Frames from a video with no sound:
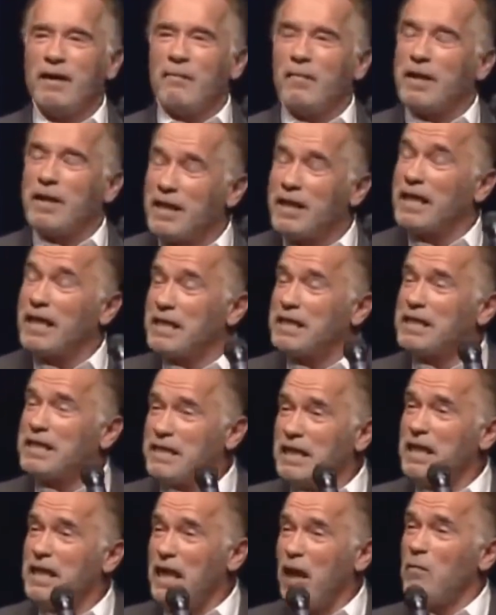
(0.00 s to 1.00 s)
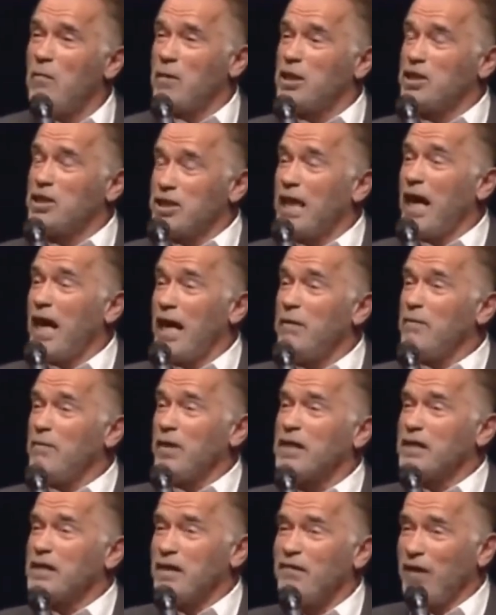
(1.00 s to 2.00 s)
But you can see how much time
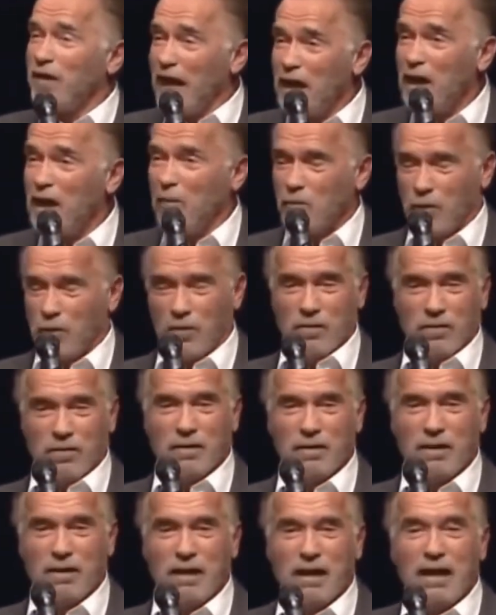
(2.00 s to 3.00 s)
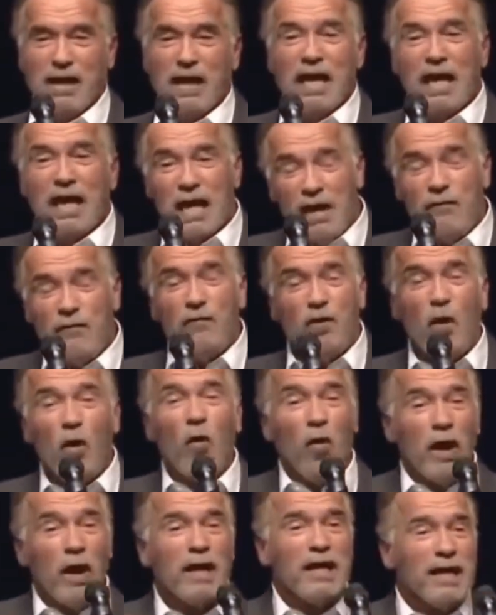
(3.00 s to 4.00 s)
there is available if you
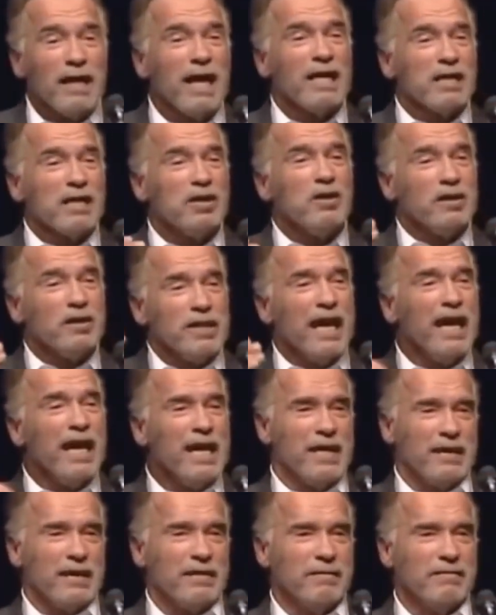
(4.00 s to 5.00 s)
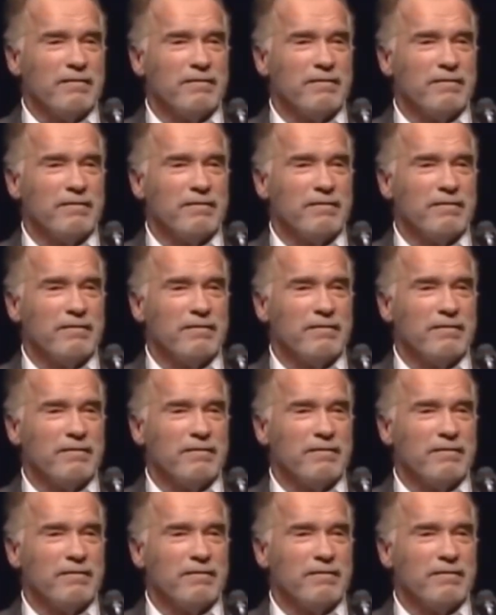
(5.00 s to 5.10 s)
organize your day.